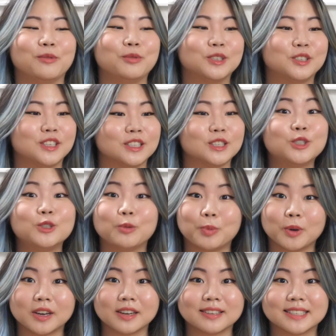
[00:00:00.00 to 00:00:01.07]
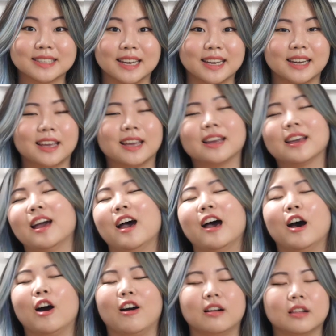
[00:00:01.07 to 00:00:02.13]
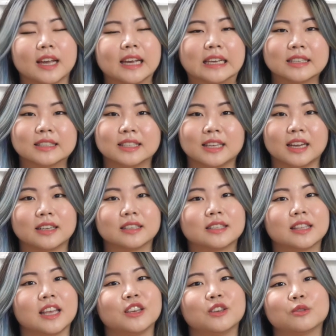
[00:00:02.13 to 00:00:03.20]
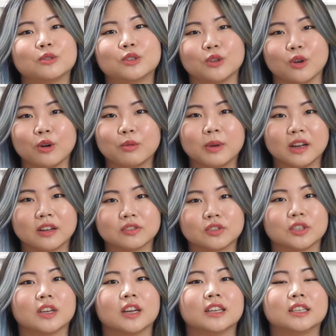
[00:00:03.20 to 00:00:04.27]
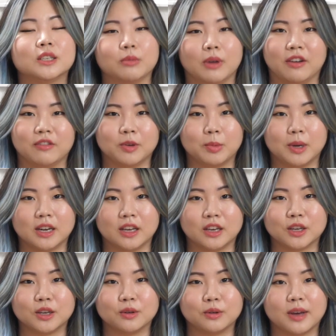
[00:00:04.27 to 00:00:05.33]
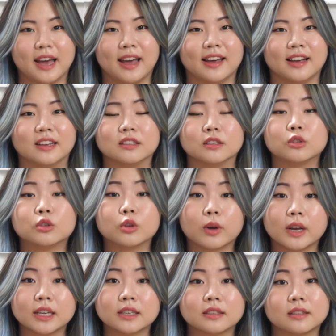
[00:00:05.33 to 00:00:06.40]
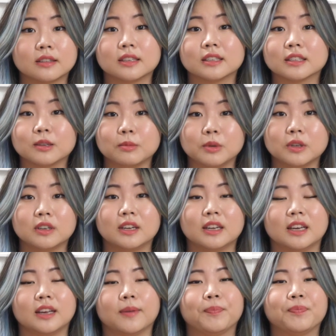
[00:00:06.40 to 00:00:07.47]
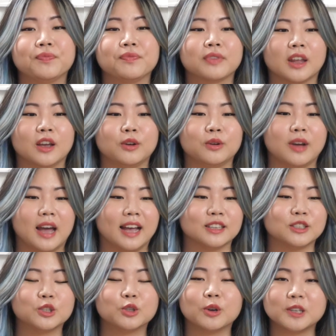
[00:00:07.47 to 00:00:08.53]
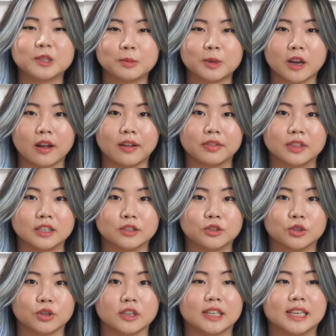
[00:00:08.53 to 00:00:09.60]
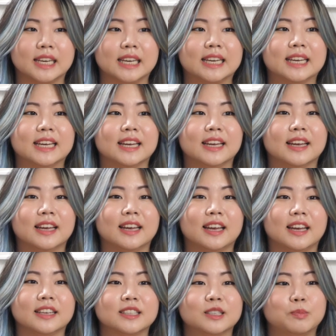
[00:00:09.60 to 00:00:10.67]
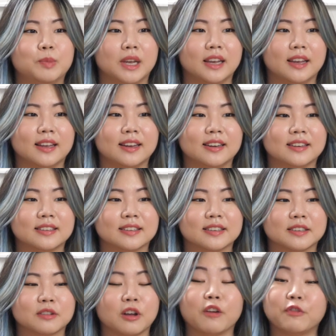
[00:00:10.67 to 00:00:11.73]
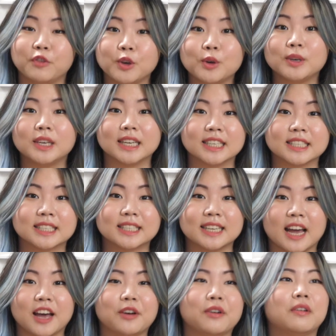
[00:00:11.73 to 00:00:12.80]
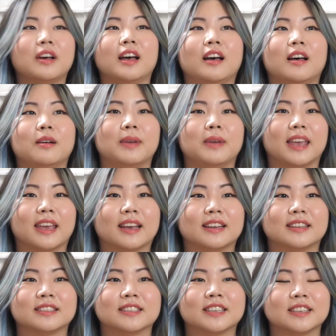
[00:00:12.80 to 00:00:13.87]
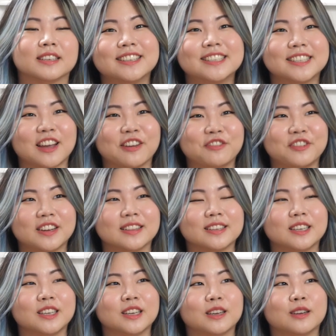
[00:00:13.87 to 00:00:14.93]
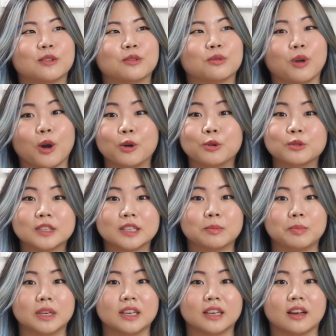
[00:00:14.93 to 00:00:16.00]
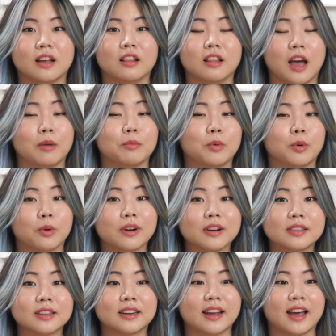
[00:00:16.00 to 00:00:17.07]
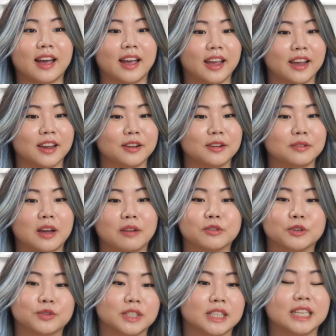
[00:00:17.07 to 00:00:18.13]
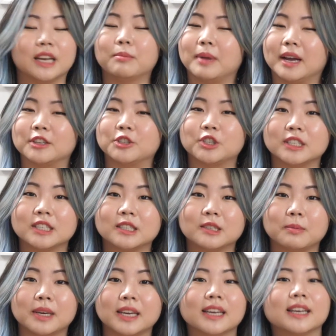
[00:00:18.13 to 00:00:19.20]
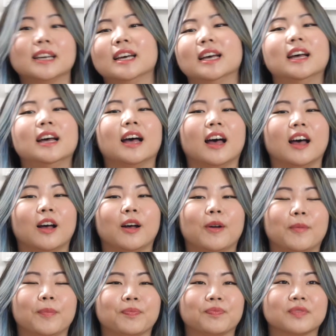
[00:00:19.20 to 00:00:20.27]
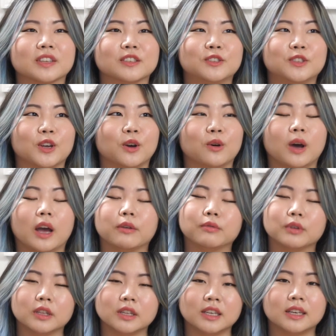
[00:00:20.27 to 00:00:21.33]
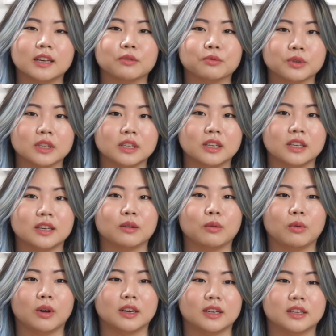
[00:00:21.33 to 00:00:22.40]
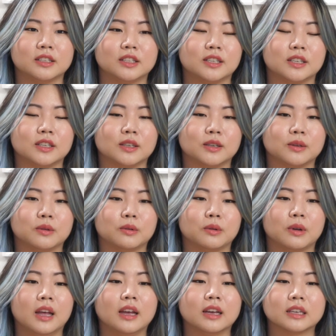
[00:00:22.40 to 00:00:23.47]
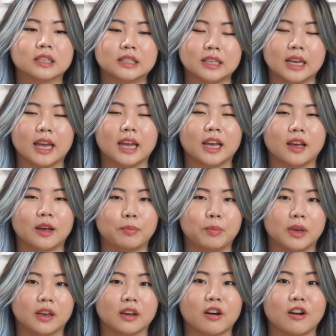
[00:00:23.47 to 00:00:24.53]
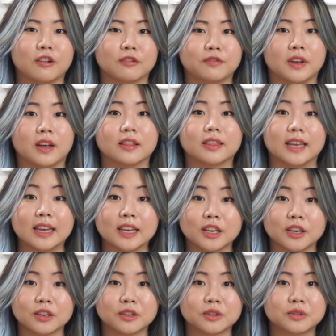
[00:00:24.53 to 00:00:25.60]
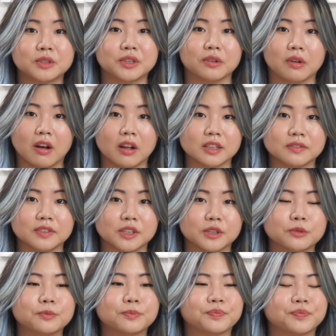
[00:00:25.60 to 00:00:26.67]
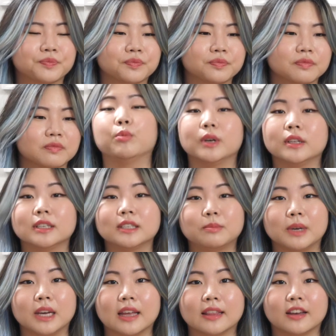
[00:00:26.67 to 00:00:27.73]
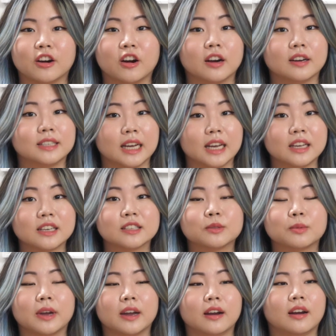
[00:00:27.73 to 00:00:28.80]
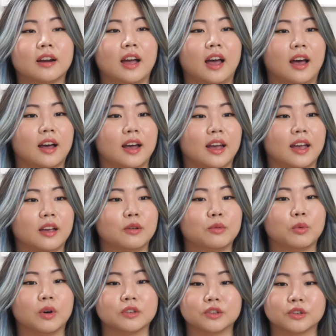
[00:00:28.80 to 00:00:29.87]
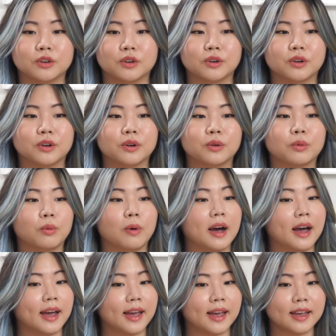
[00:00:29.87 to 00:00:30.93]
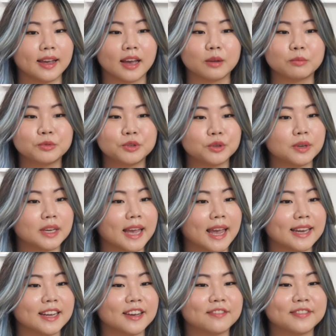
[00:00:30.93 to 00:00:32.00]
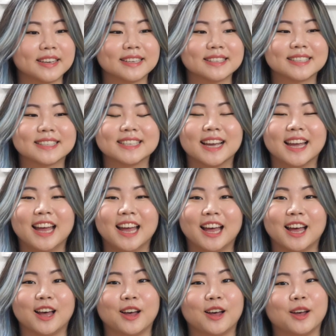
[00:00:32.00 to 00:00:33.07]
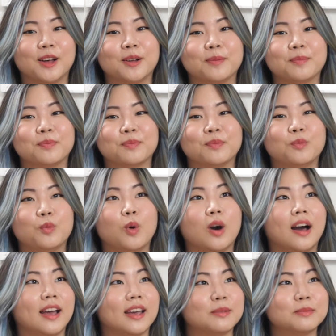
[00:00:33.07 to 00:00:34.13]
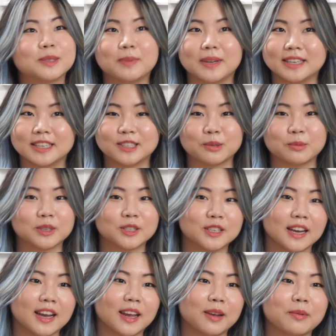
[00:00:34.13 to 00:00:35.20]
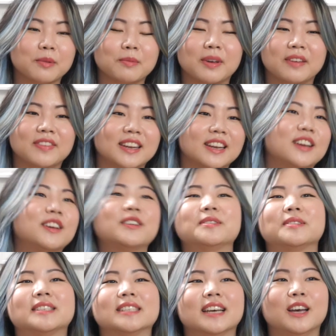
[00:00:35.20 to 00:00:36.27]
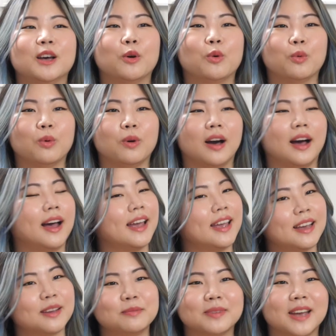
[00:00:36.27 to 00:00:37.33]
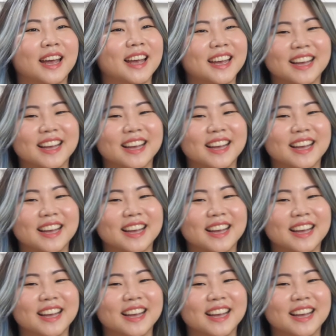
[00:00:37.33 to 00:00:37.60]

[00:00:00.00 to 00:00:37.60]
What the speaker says: which is super exciting. All I can say is thank you so much to everybody who has joined this community, who has joined me on this journey. It's been a few years now, and it's definitely grown to be a lot more than I ever really imagined it to be. So I really wanted to say a big heartfelt thank you to all of you. I will admit there are days where I wonder why I'm doing any of this, why I'm spending so much time on my videos, why I'm